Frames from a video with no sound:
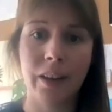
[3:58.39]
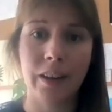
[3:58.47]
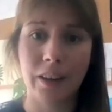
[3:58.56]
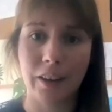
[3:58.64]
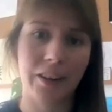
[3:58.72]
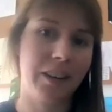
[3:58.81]

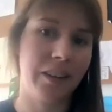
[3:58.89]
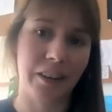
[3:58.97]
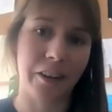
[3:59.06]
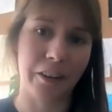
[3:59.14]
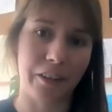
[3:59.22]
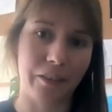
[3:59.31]
you can
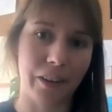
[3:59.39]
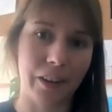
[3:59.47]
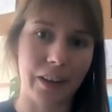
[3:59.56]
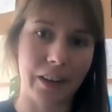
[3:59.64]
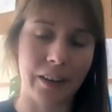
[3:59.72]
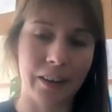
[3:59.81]
kind of
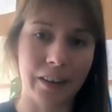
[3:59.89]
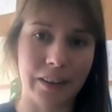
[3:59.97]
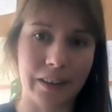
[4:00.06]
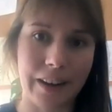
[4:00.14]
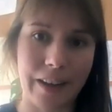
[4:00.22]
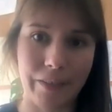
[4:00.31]
like
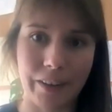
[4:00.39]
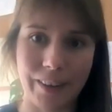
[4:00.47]
never